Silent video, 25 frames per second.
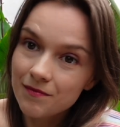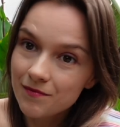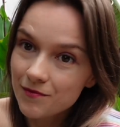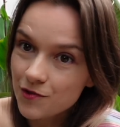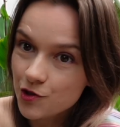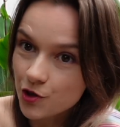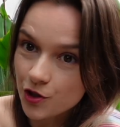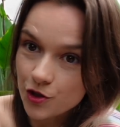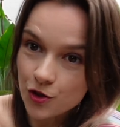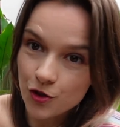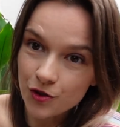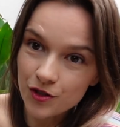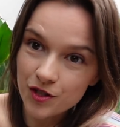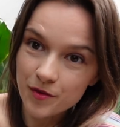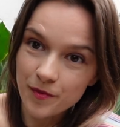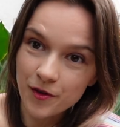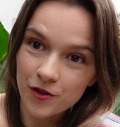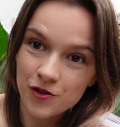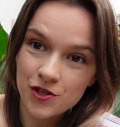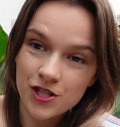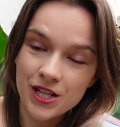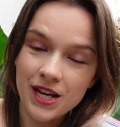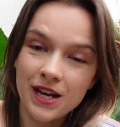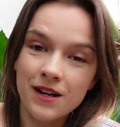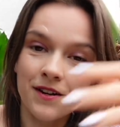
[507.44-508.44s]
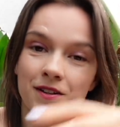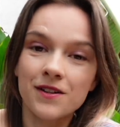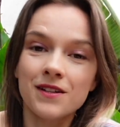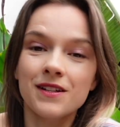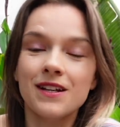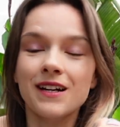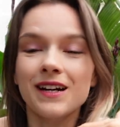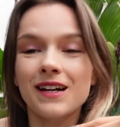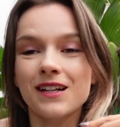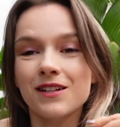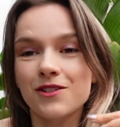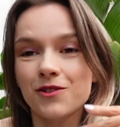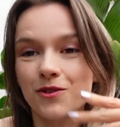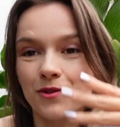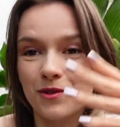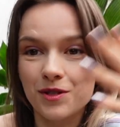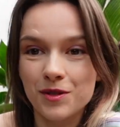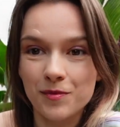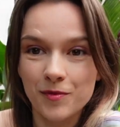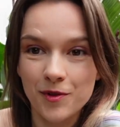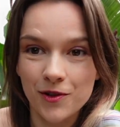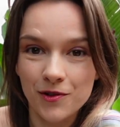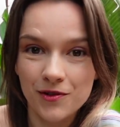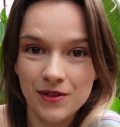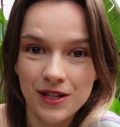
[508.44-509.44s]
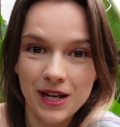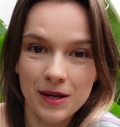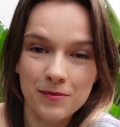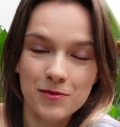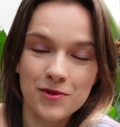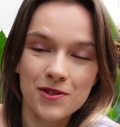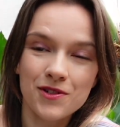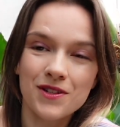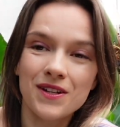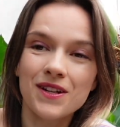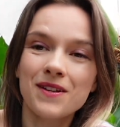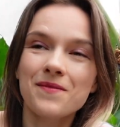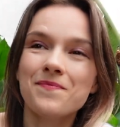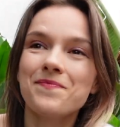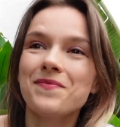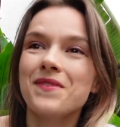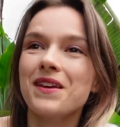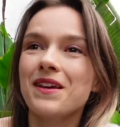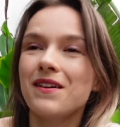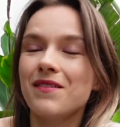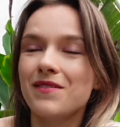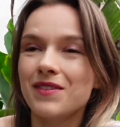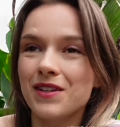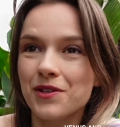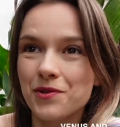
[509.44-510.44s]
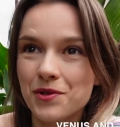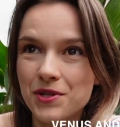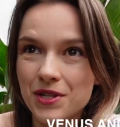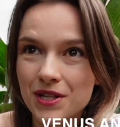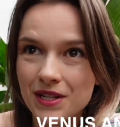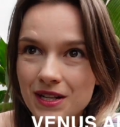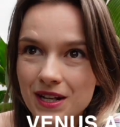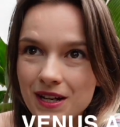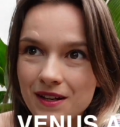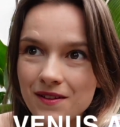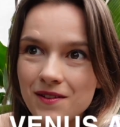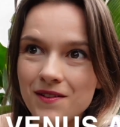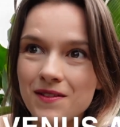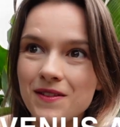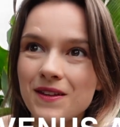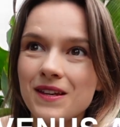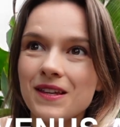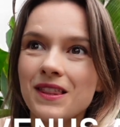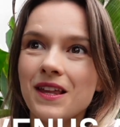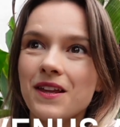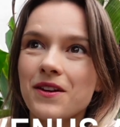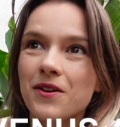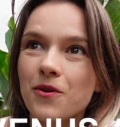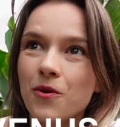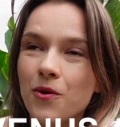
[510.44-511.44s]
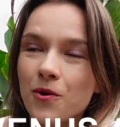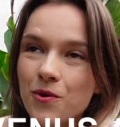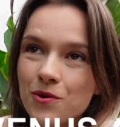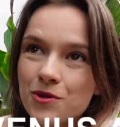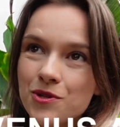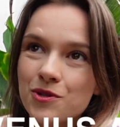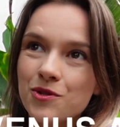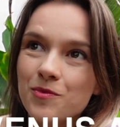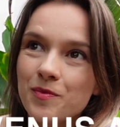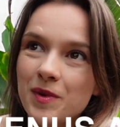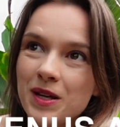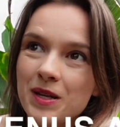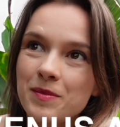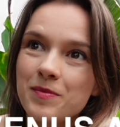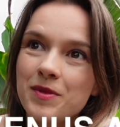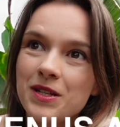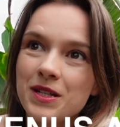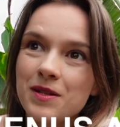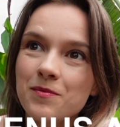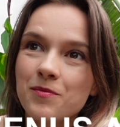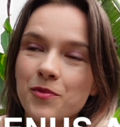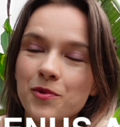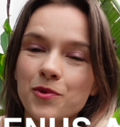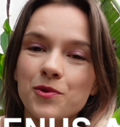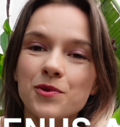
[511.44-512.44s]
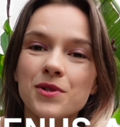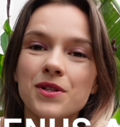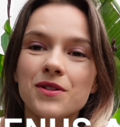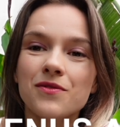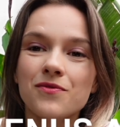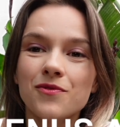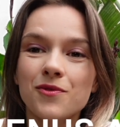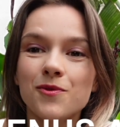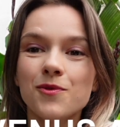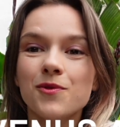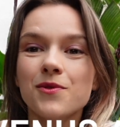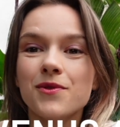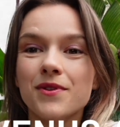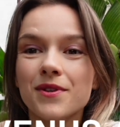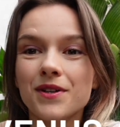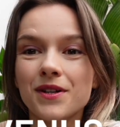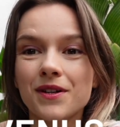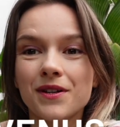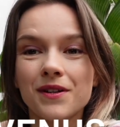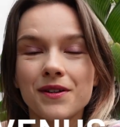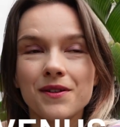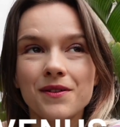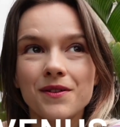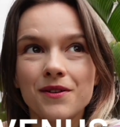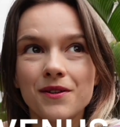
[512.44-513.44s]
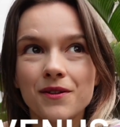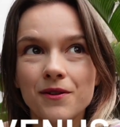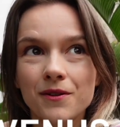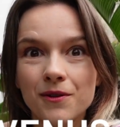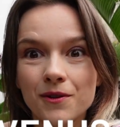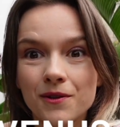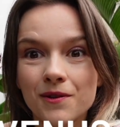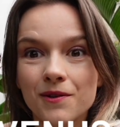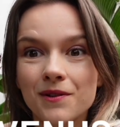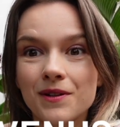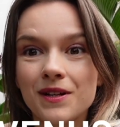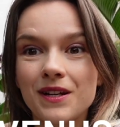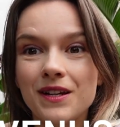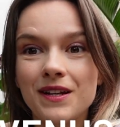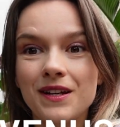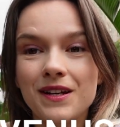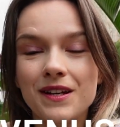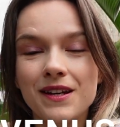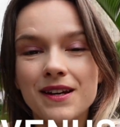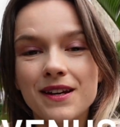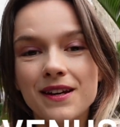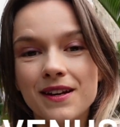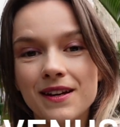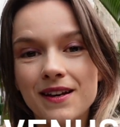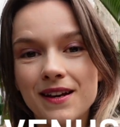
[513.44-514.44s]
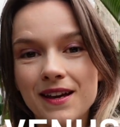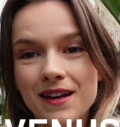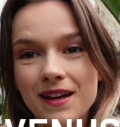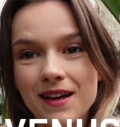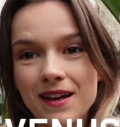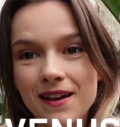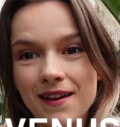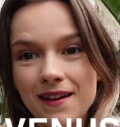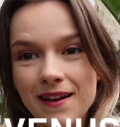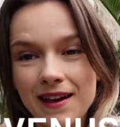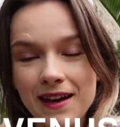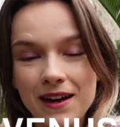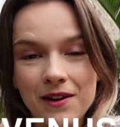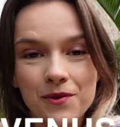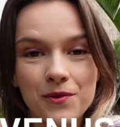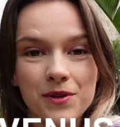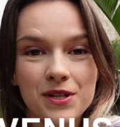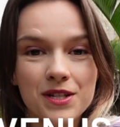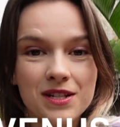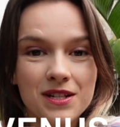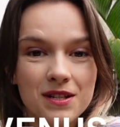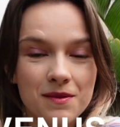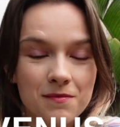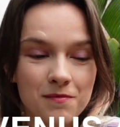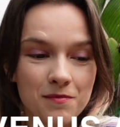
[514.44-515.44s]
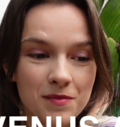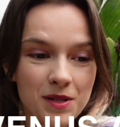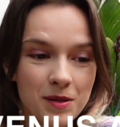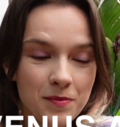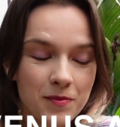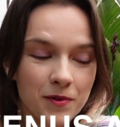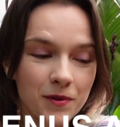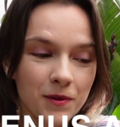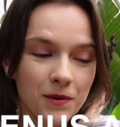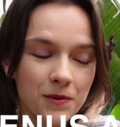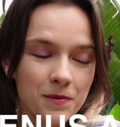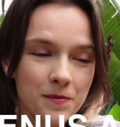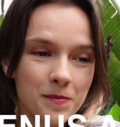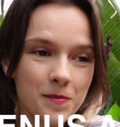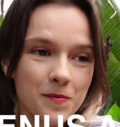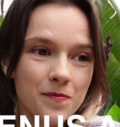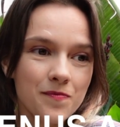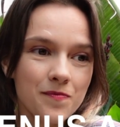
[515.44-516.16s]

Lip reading: So I talked about Saturn, I talked about Neptune. There is another thing that also may be important for the early Aries people.